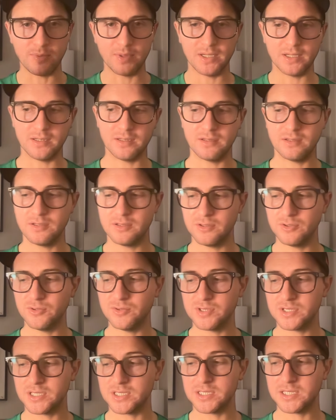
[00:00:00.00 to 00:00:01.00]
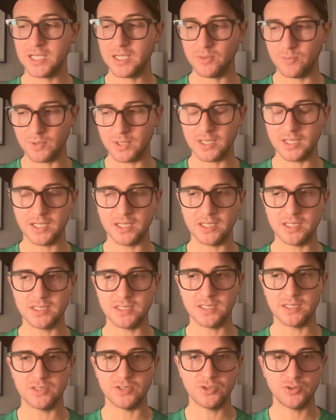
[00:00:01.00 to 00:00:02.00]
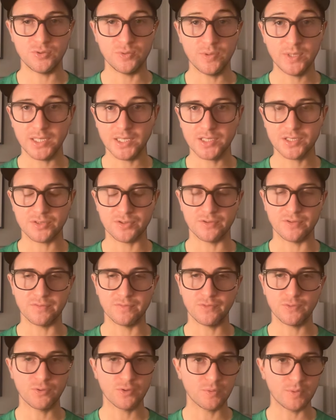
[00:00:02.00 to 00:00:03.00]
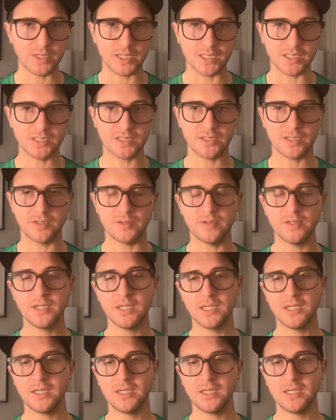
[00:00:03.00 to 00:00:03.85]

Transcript: but who's to say what it is in 2 weeks or 4 weeks, you know?